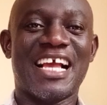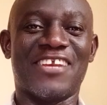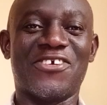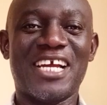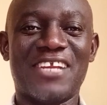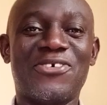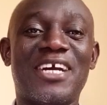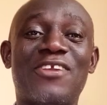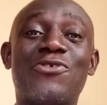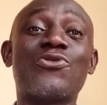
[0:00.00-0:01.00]
Hello, hello,
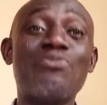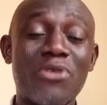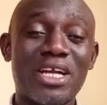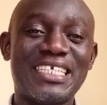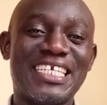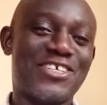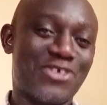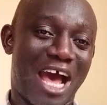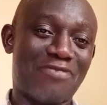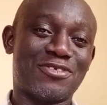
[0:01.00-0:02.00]
hello. Good morning,
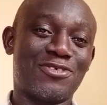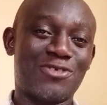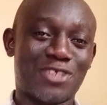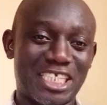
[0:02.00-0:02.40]
good afternoon,